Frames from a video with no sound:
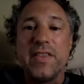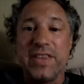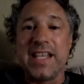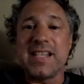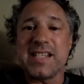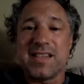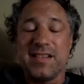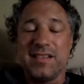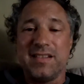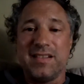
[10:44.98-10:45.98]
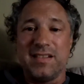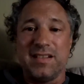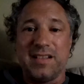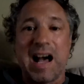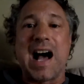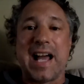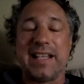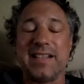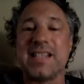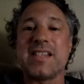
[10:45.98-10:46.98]
This
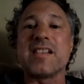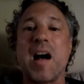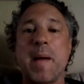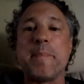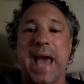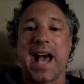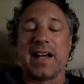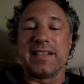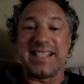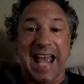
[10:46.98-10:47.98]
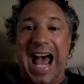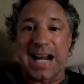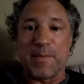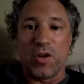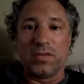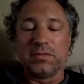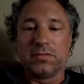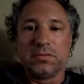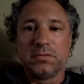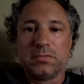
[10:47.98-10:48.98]
guy, this scumbag, this animal
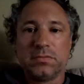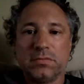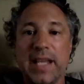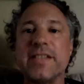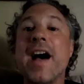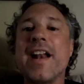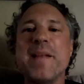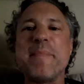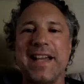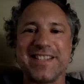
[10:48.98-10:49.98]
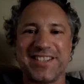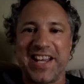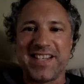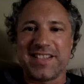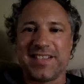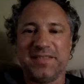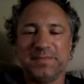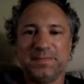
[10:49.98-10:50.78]
is not on Megan's list.